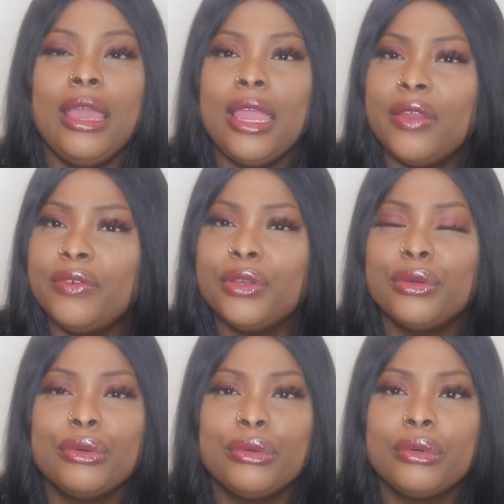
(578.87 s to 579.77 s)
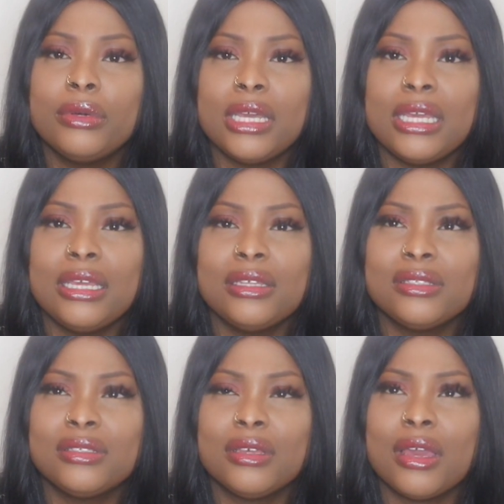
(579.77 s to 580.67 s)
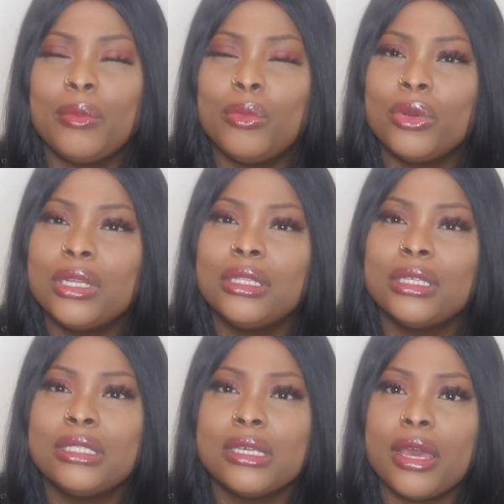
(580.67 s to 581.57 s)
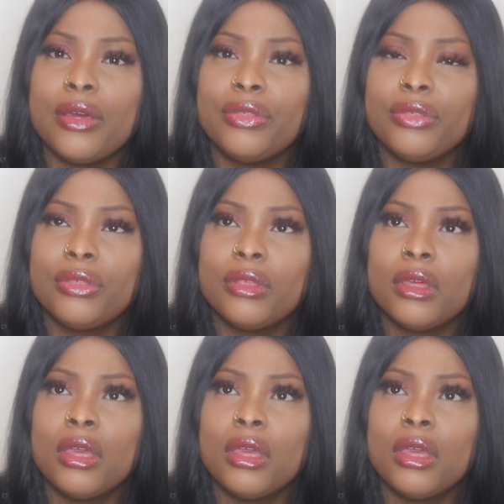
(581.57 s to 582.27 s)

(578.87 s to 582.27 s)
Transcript: Ariel is kind of mourning the death